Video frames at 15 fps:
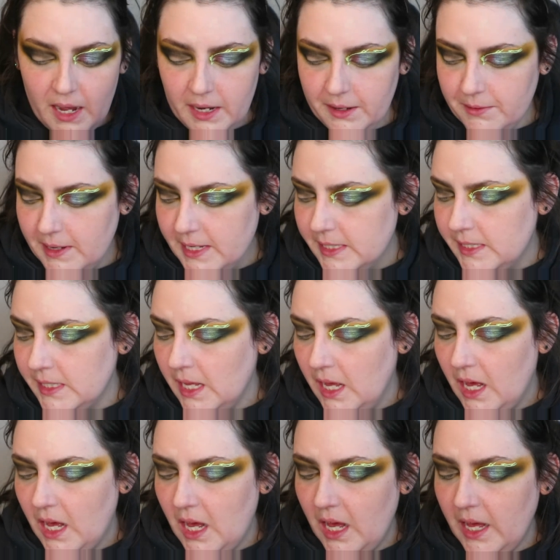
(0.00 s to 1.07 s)
Anyways,
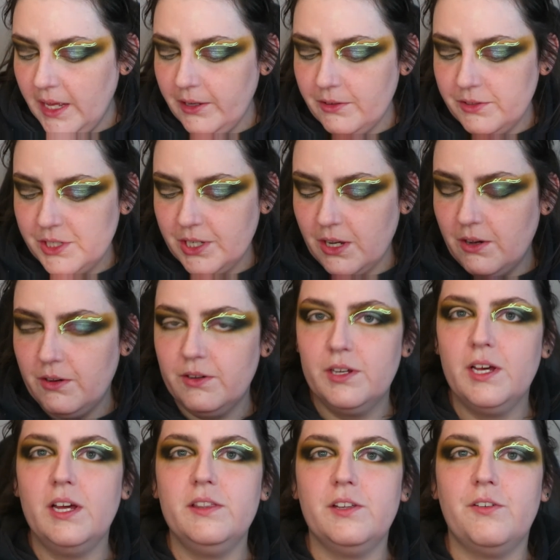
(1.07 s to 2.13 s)
going to go,
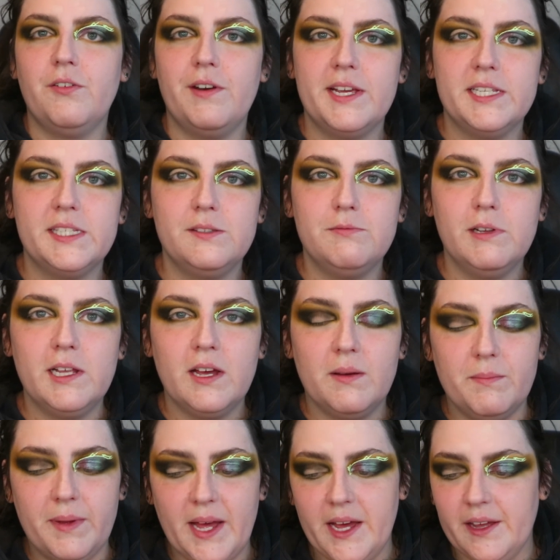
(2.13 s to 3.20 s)
cut the crease, we'll
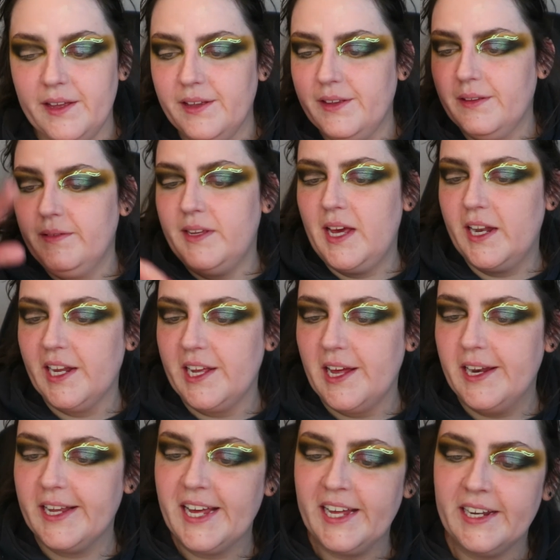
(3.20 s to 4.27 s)
come back, yada,
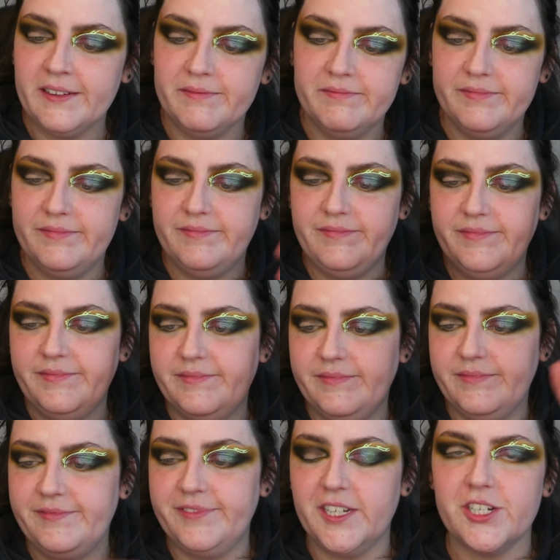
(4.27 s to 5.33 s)
yada, yada.
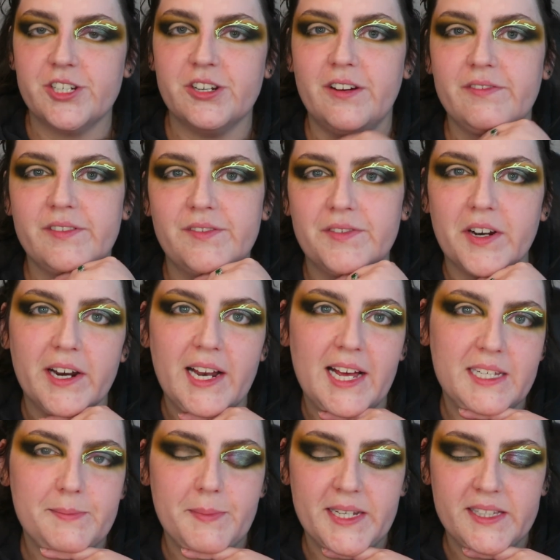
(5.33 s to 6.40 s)
Finish off the very
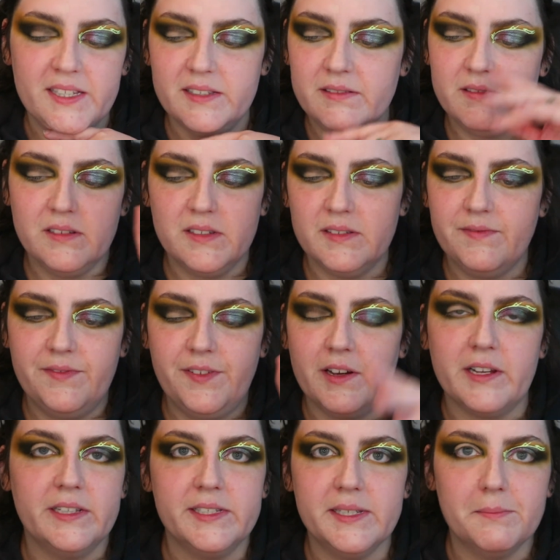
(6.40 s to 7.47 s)
last bits. It's
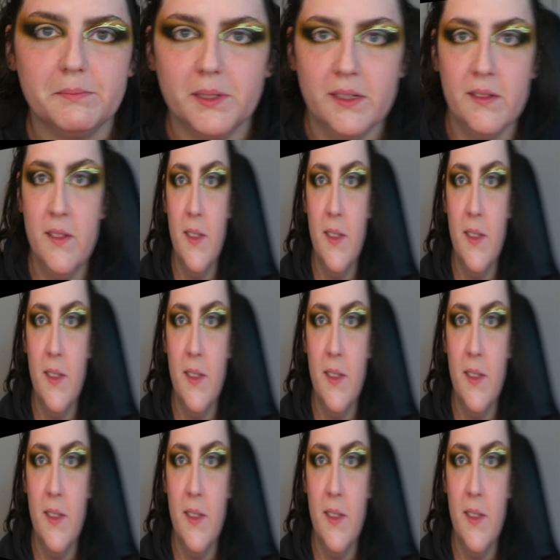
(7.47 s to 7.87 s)
fucking simple.